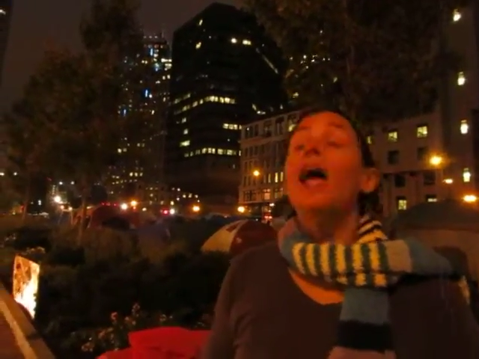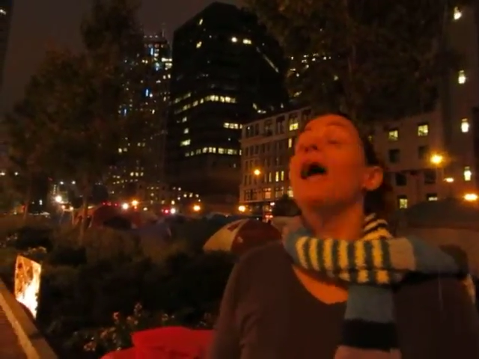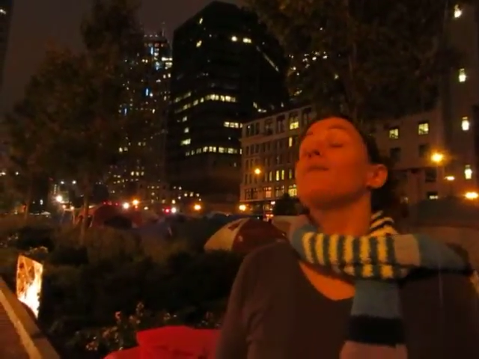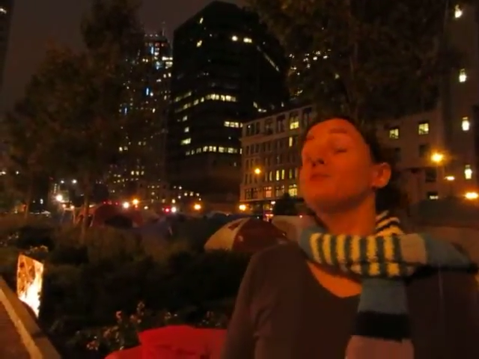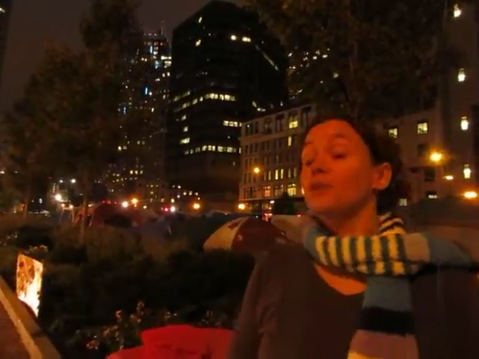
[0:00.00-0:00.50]

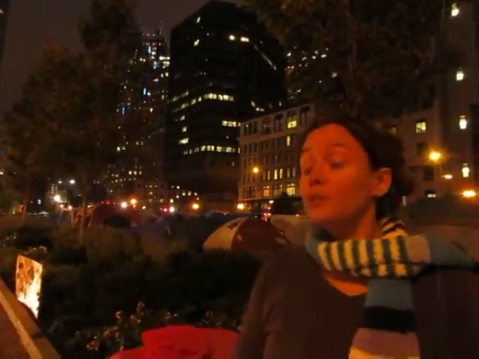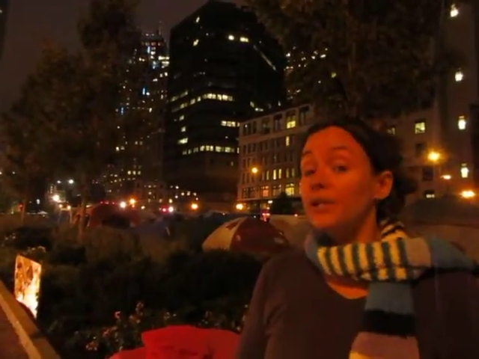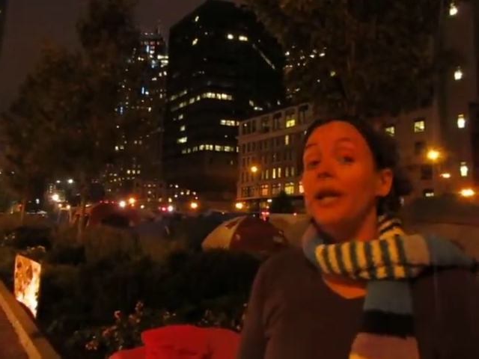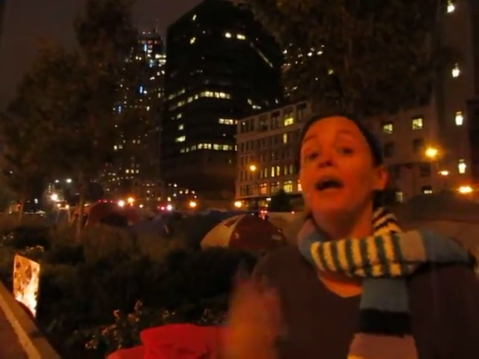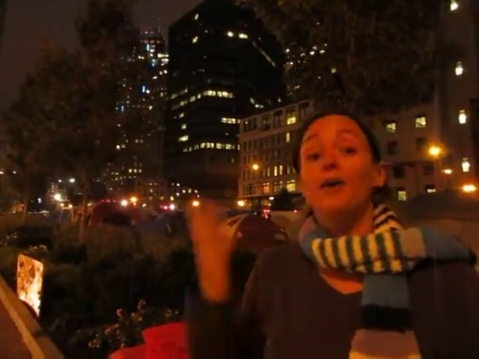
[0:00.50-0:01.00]

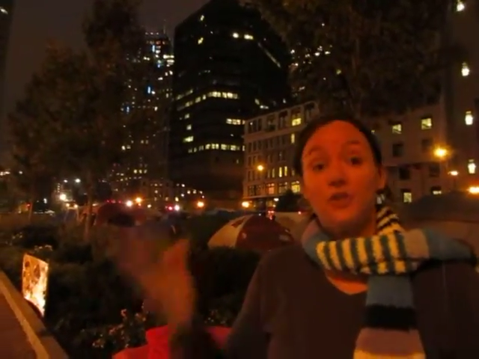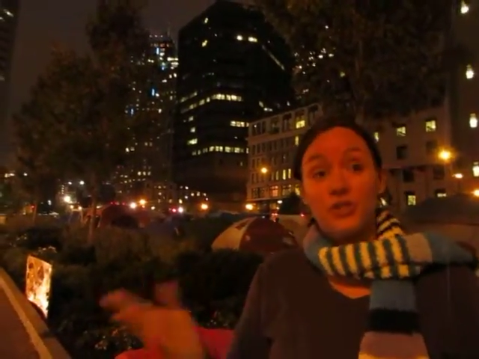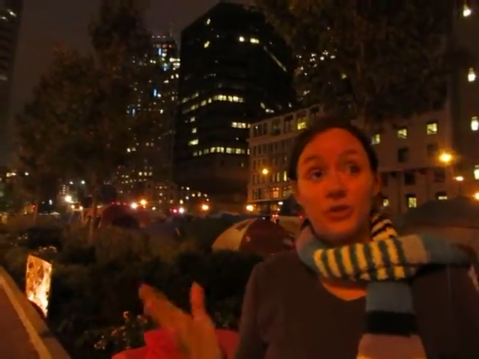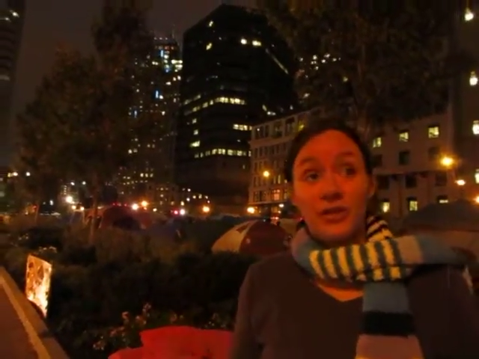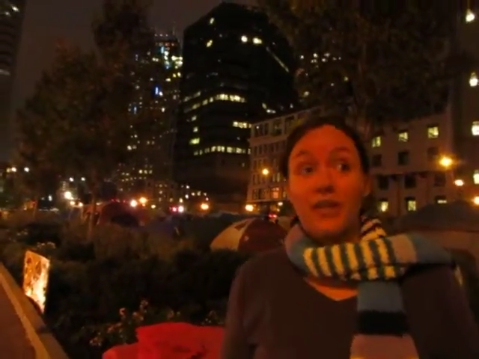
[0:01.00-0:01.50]
Absolutely. I
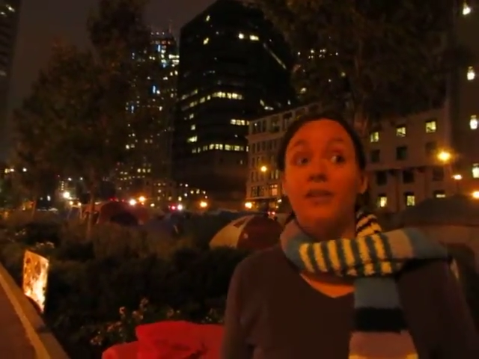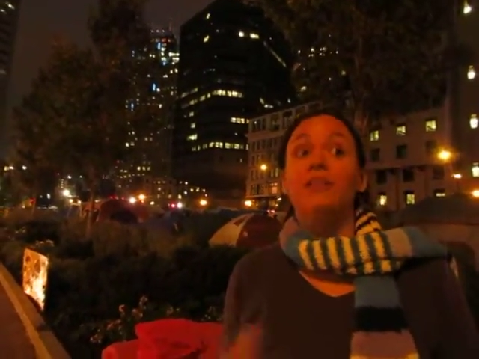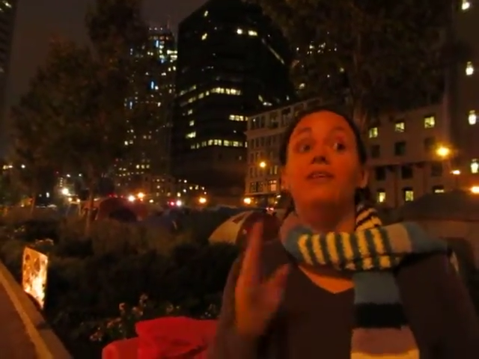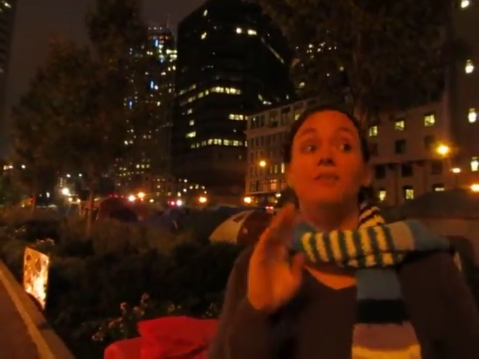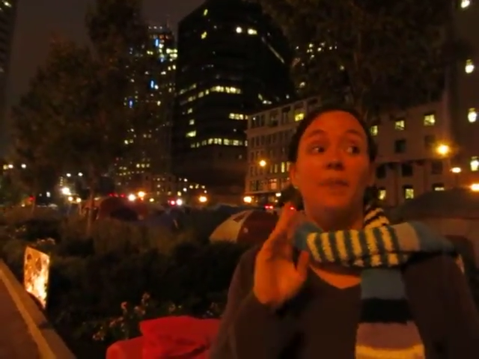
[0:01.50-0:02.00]
also think
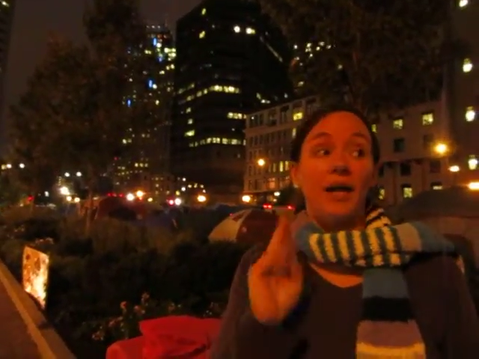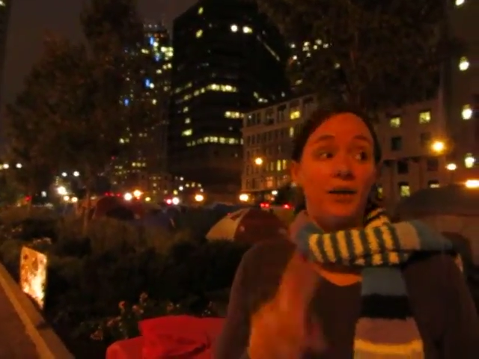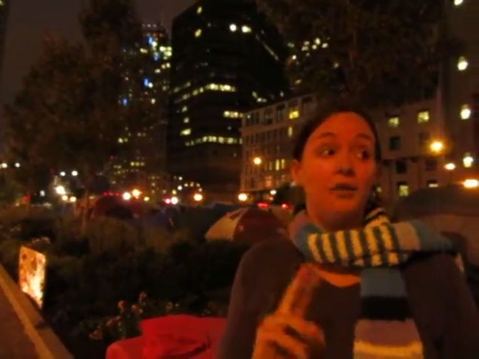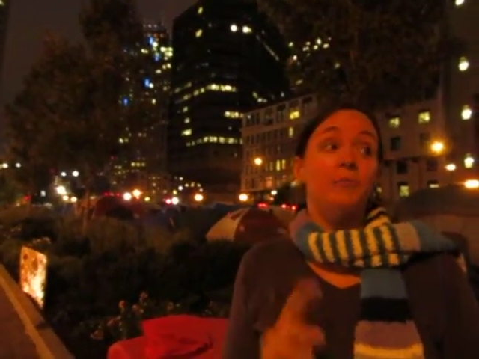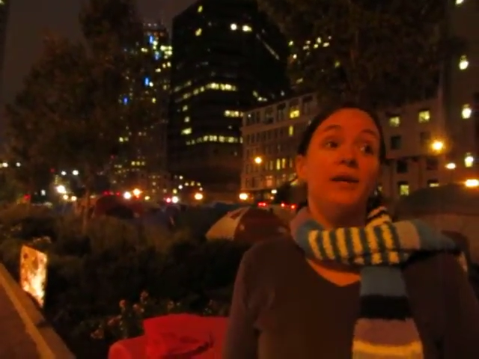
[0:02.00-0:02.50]
that my
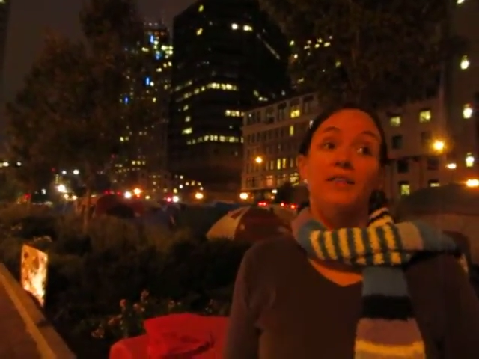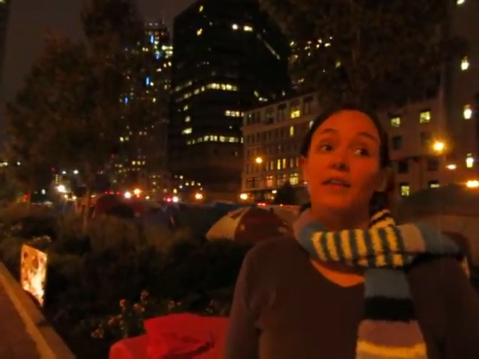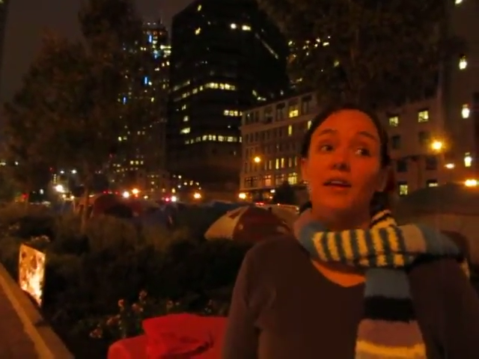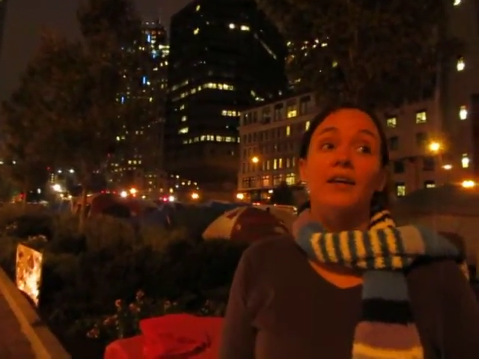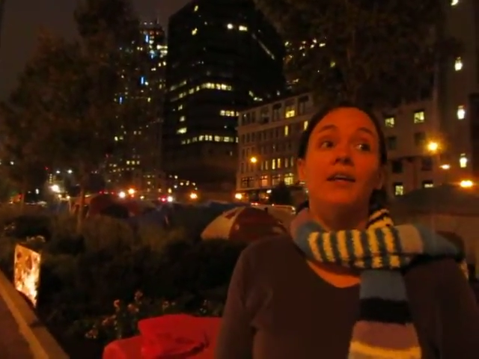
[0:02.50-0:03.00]
other big
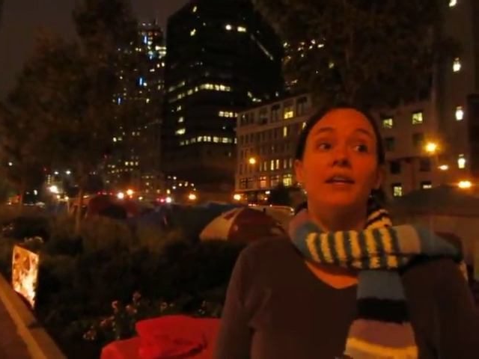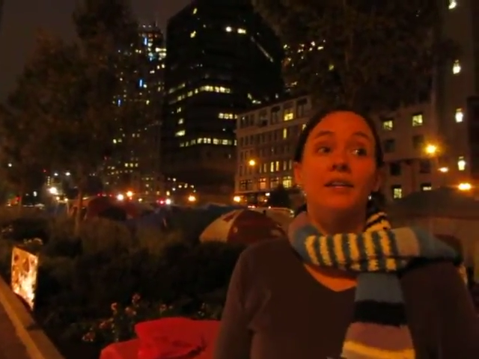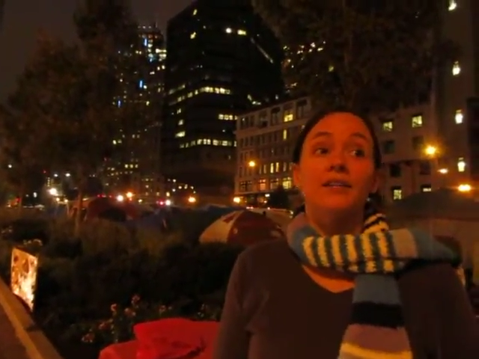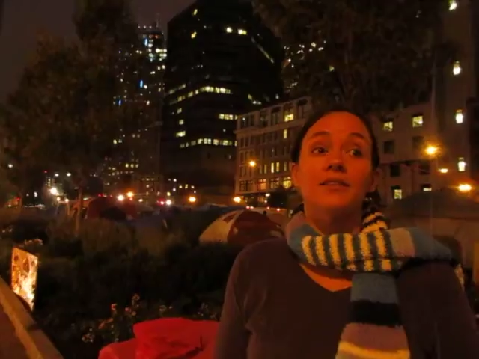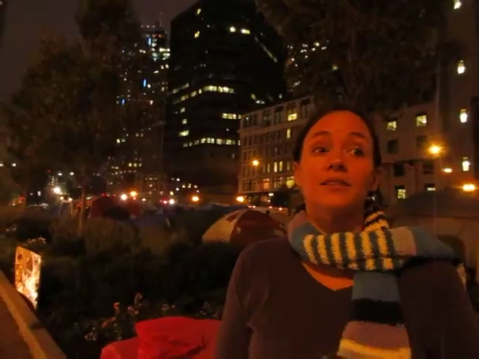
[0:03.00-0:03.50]
thing
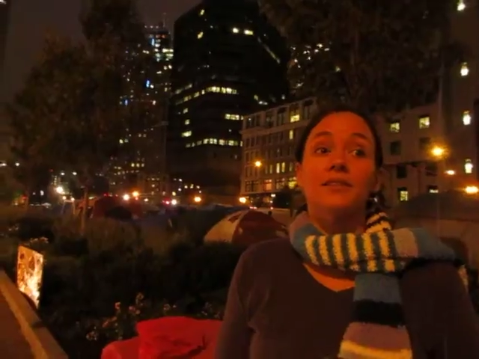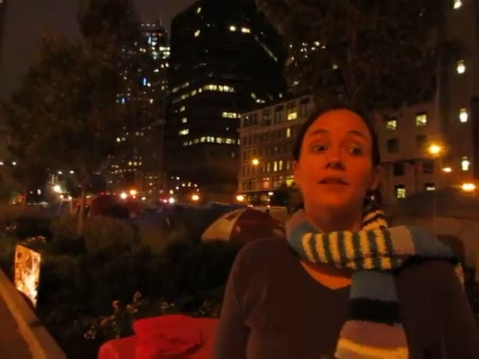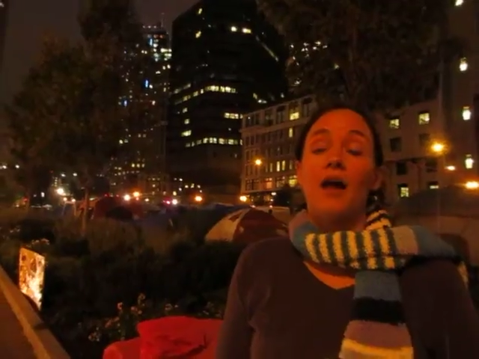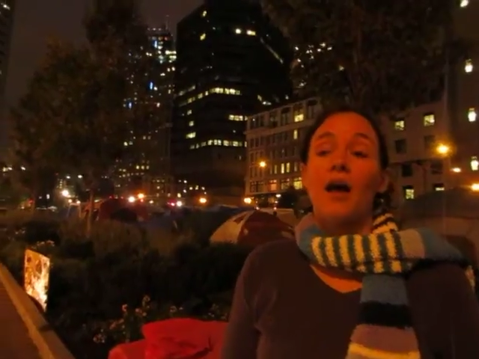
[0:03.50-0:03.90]
is